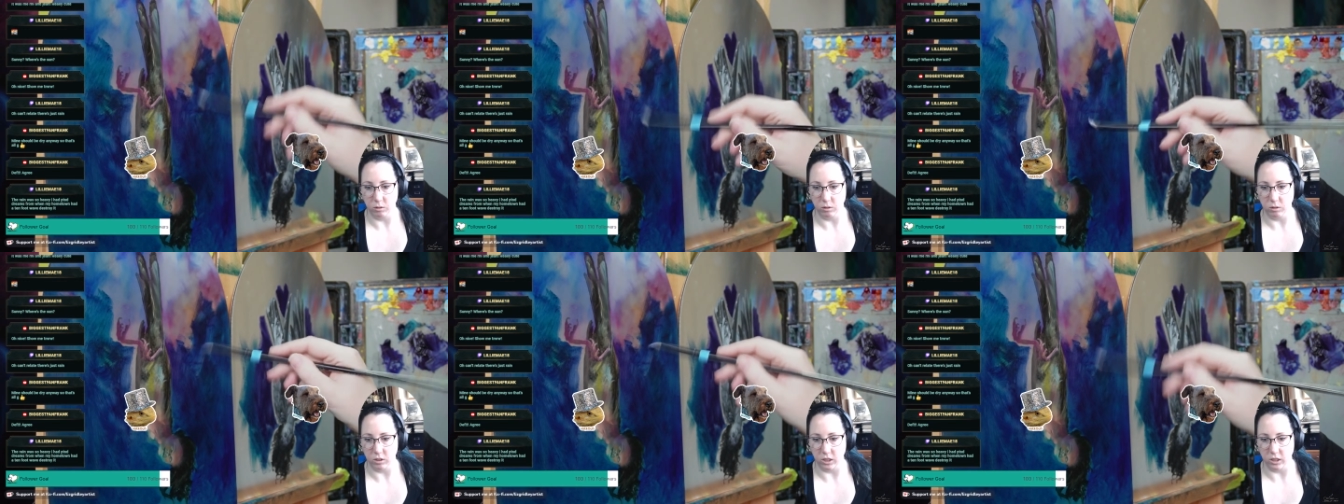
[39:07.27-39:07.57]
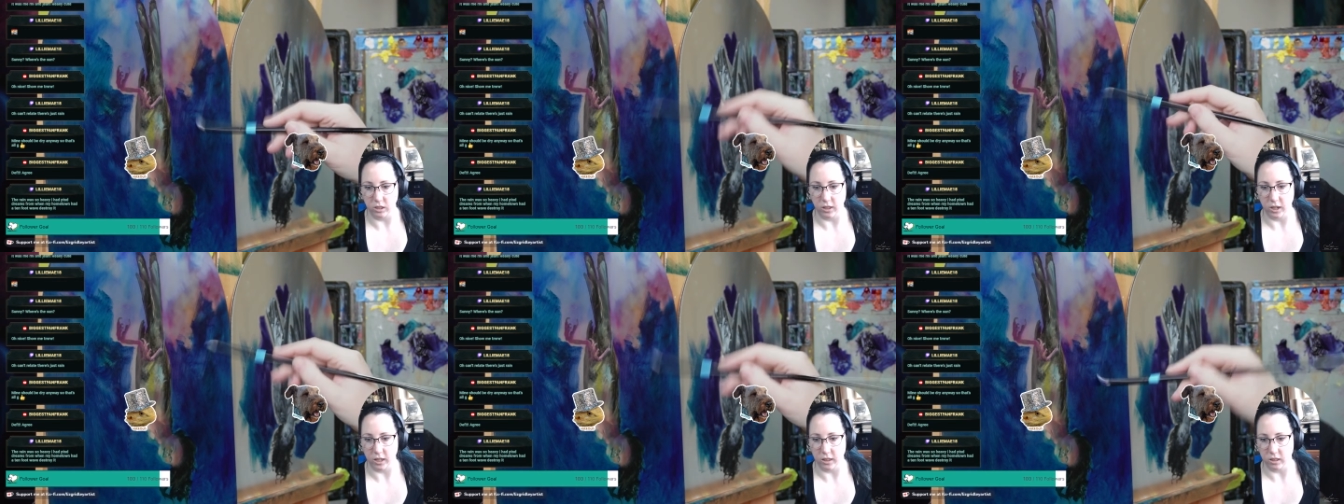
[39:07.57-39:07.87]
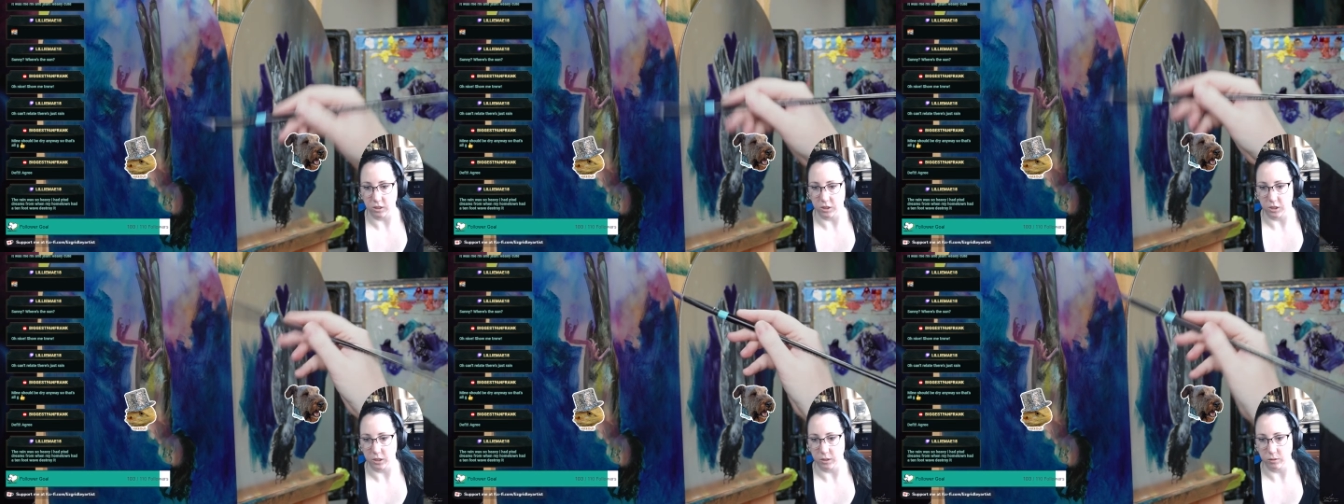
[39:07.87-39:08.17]
didn't get the
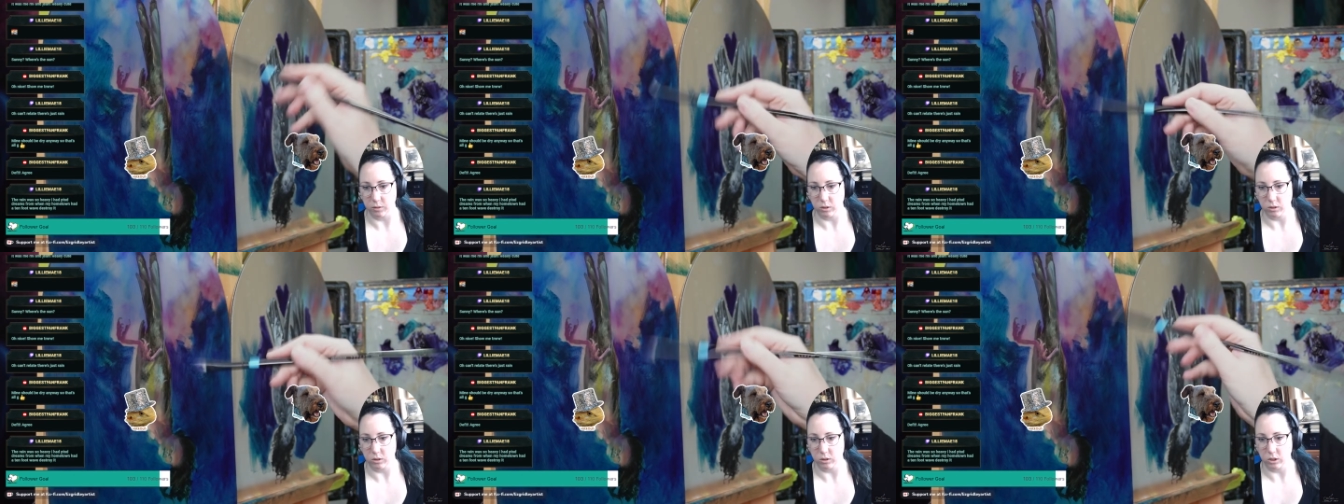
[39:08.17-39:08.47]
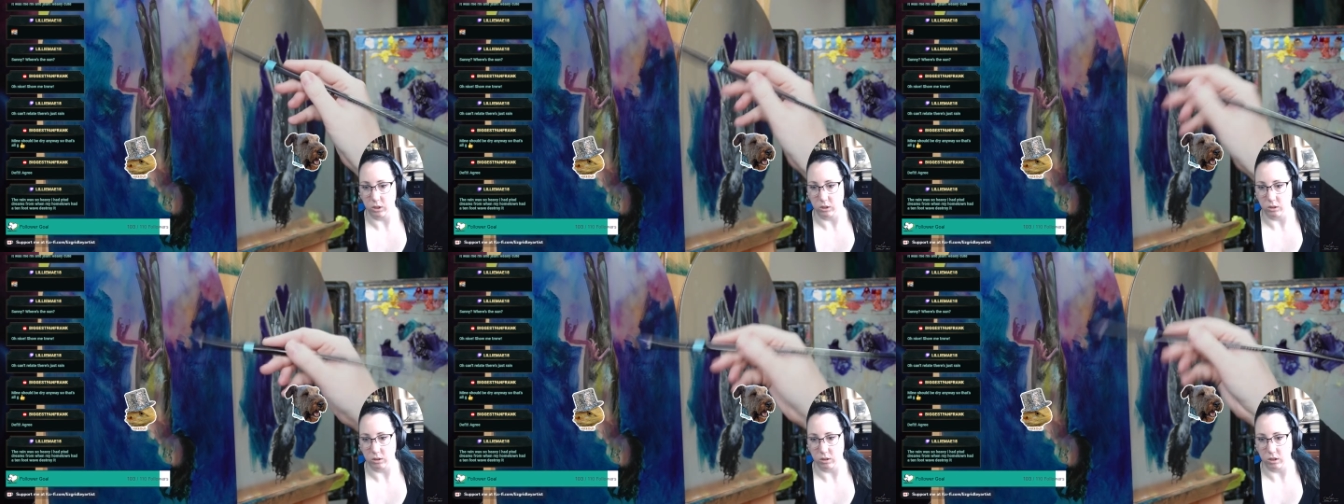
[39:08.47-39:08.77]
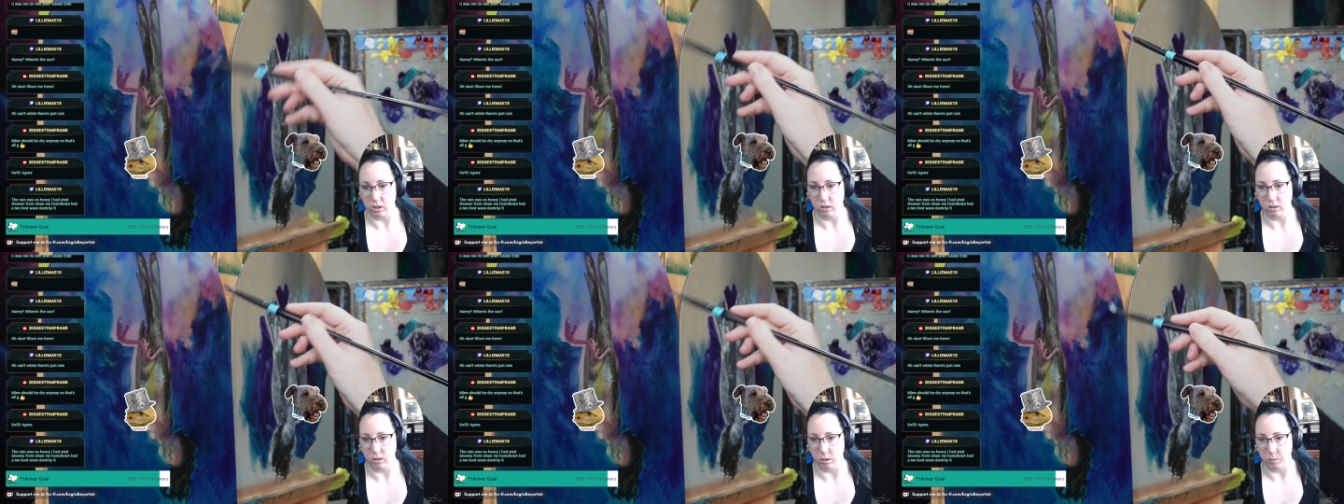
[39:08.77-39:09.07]
shifts because
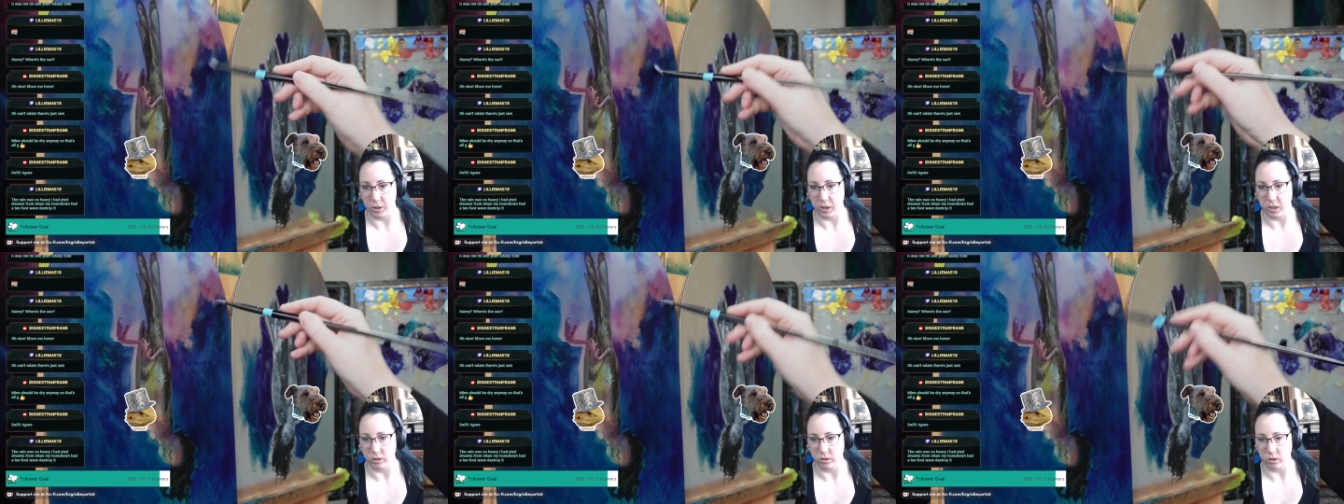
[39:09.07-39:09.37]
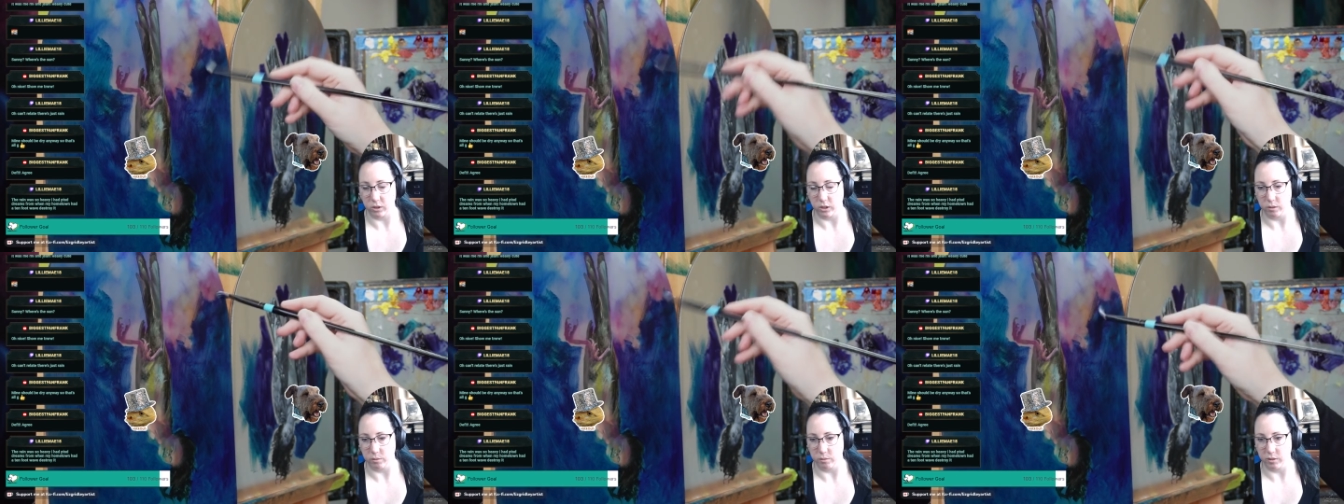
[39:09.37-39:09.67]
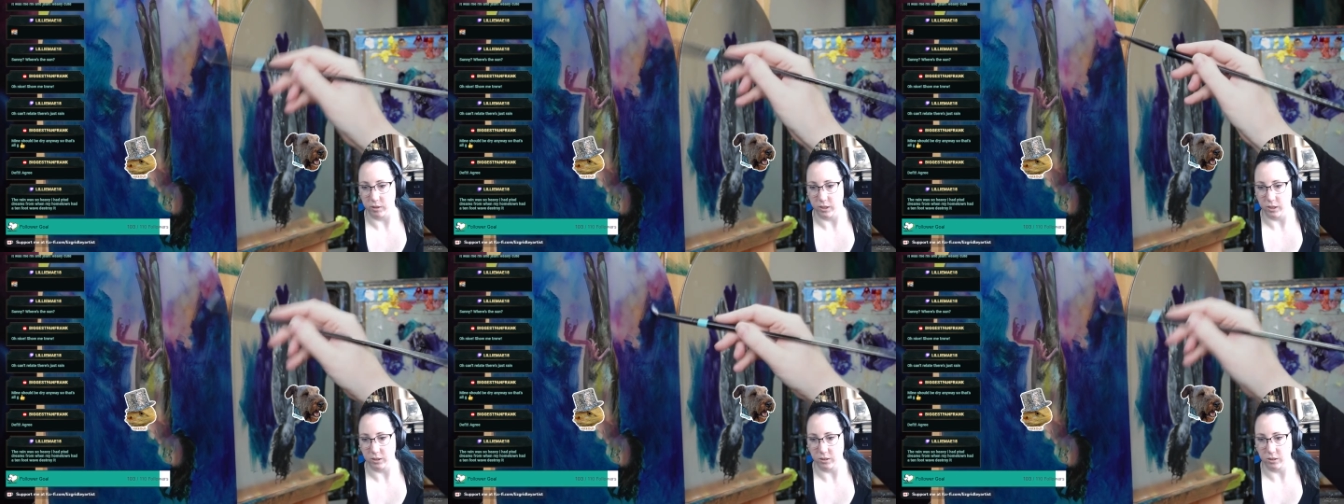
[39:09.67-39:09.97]
someone else got in
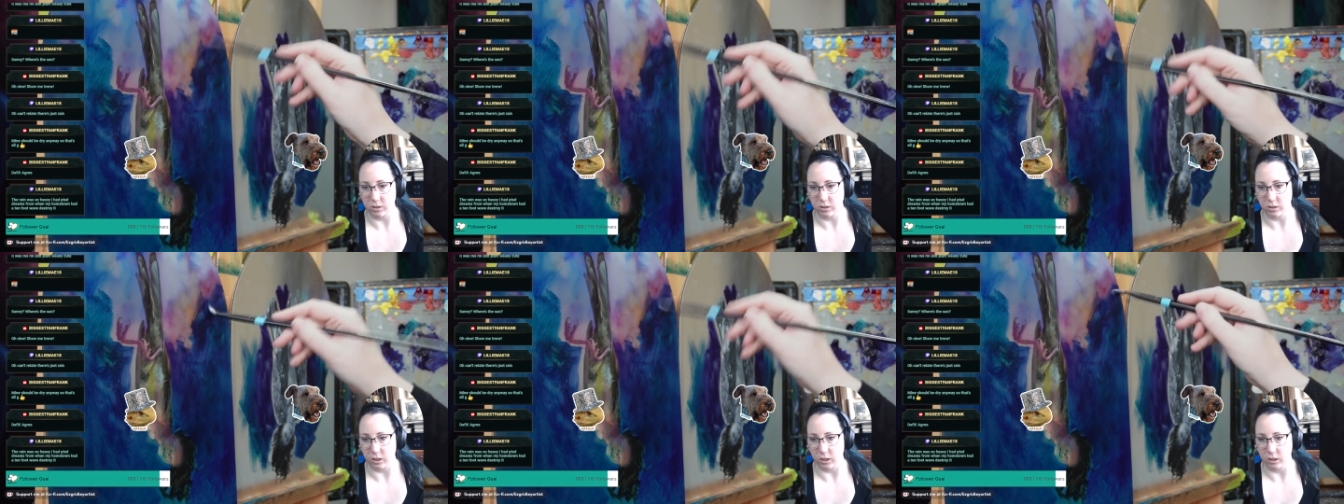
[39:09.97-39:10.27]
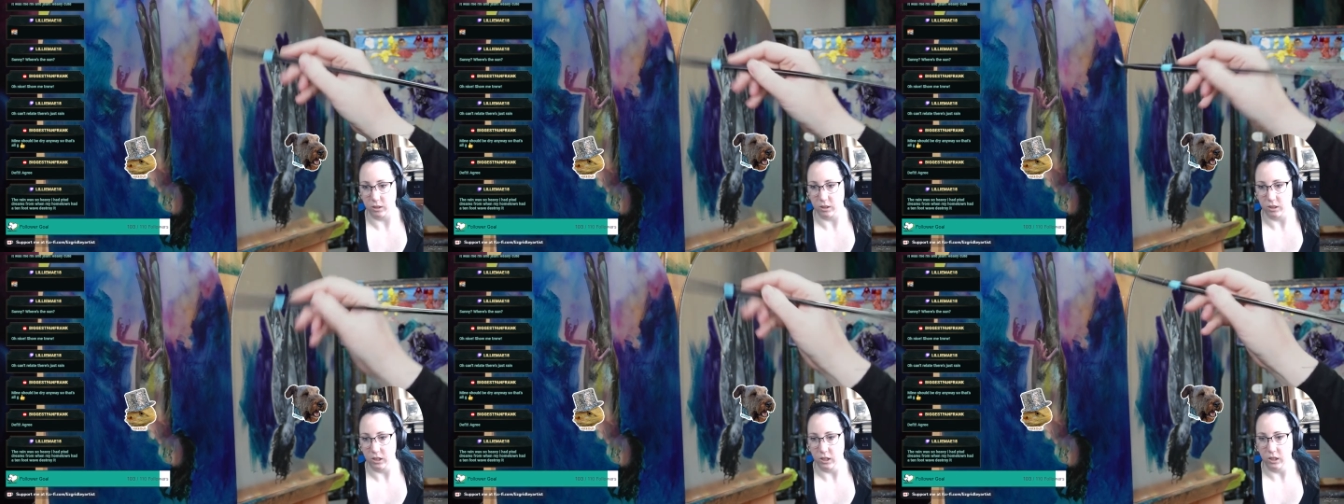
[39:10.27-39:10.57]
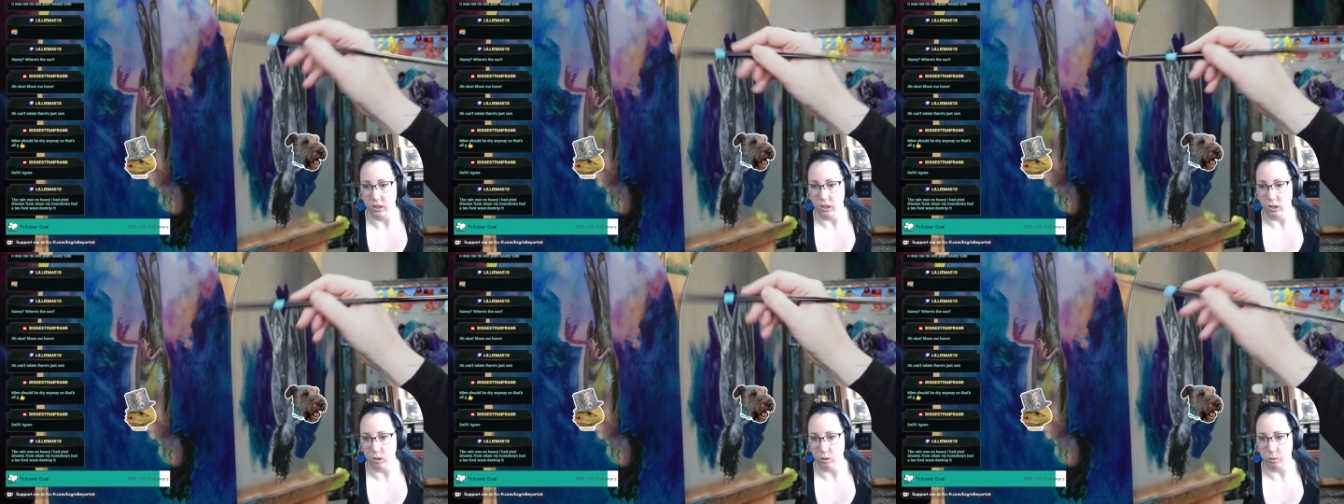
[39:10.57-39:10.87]
first, so
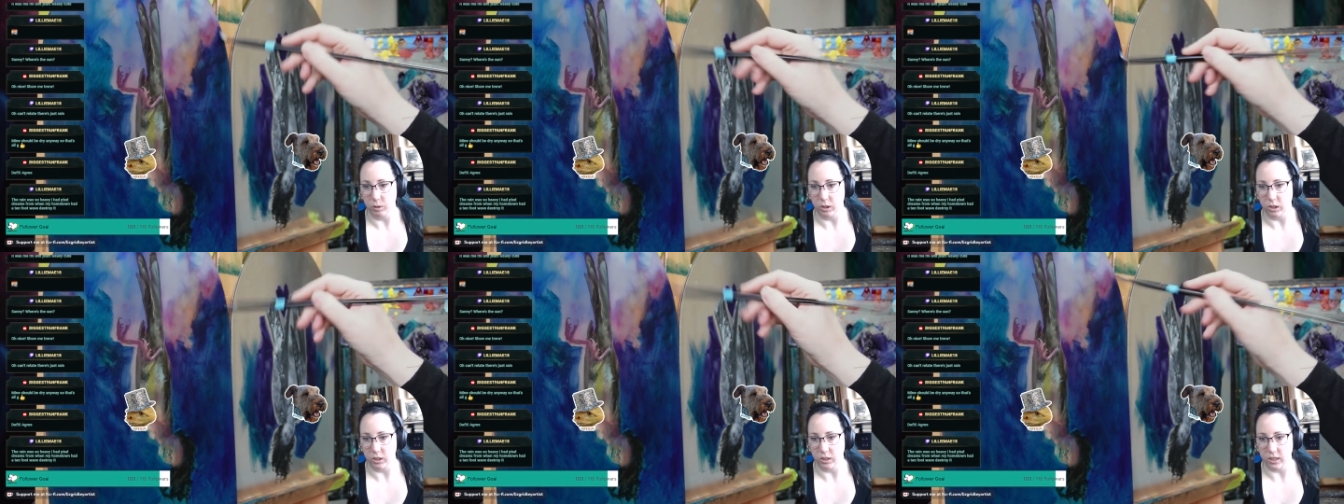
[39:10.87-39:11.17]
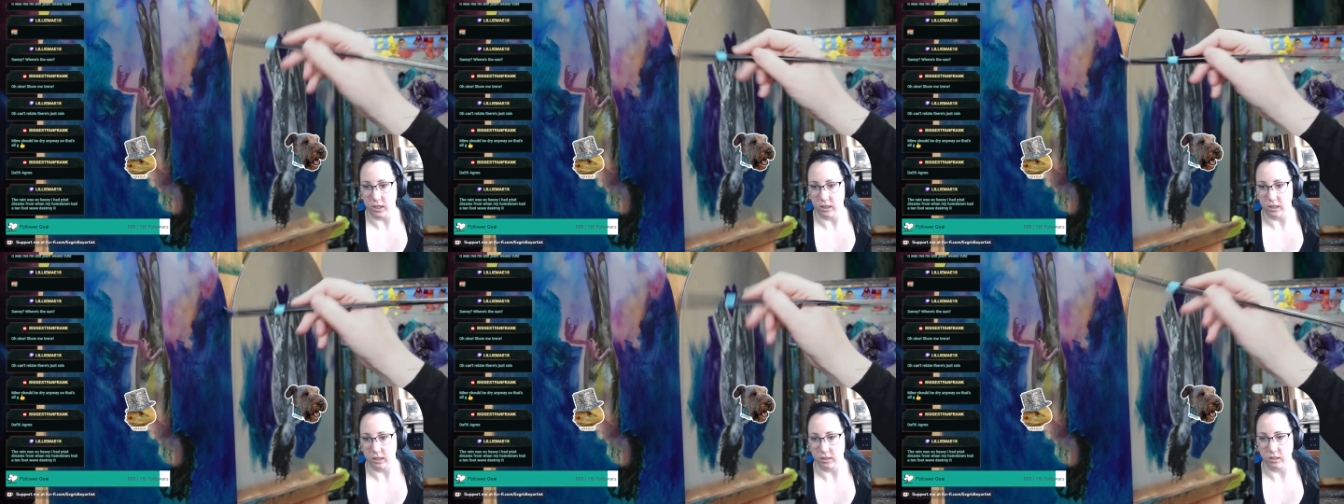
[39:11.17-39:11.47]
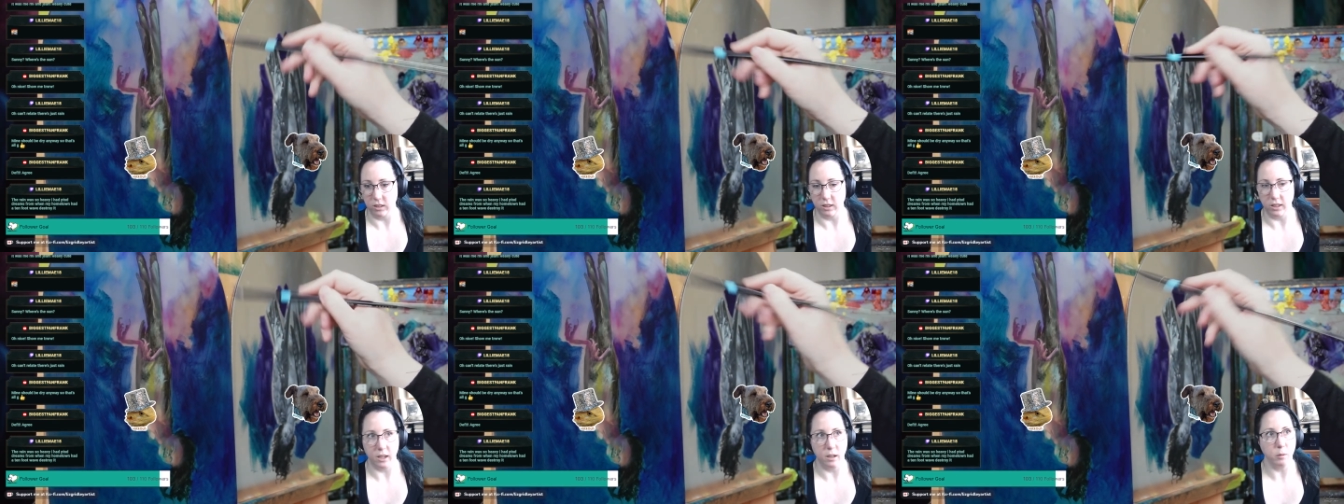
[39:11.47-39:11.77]
we learned our lesson there.